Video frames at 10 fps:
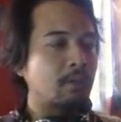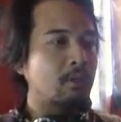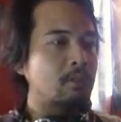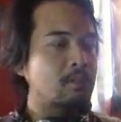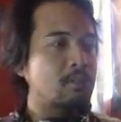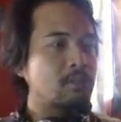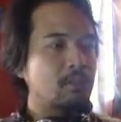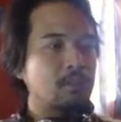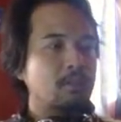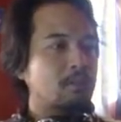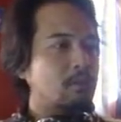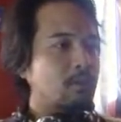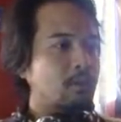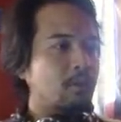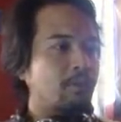do you call this?
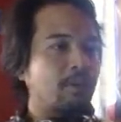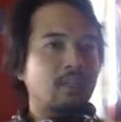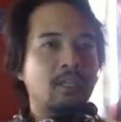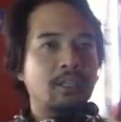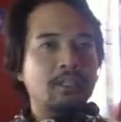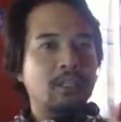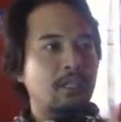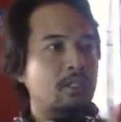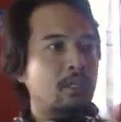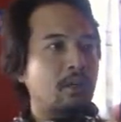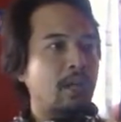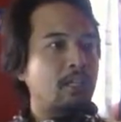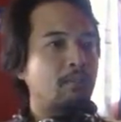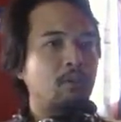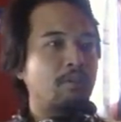We've got a legendary
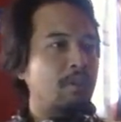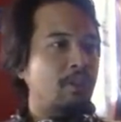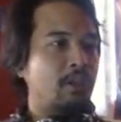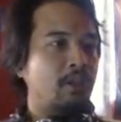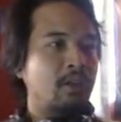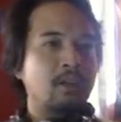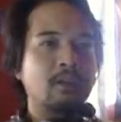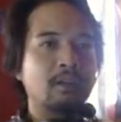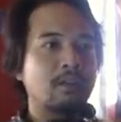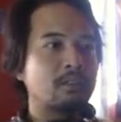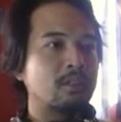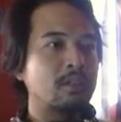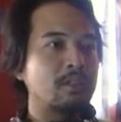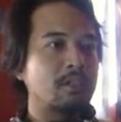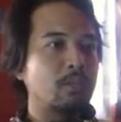item over there. So
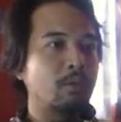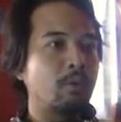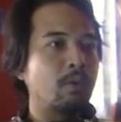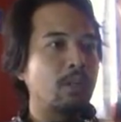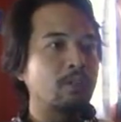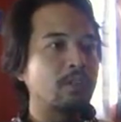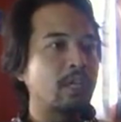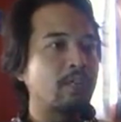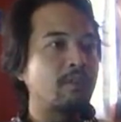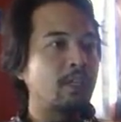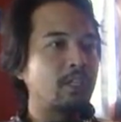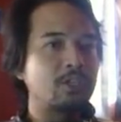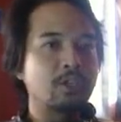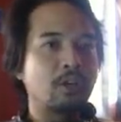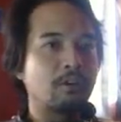as you can see, we want to take
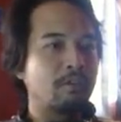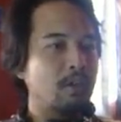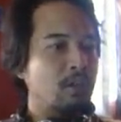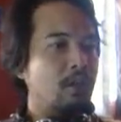advantage of